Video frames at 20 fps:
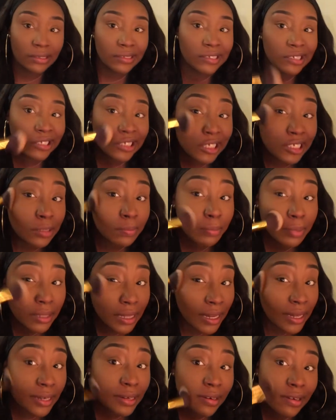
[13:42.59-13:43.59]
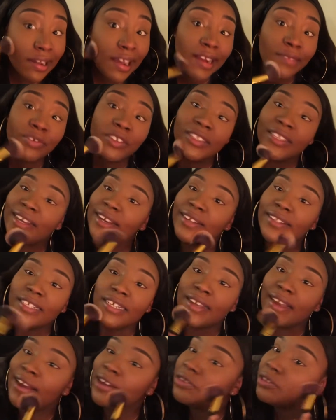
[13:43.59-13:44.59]
to just blend everything
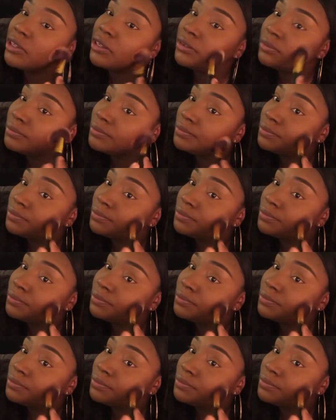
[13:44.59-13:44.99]
together.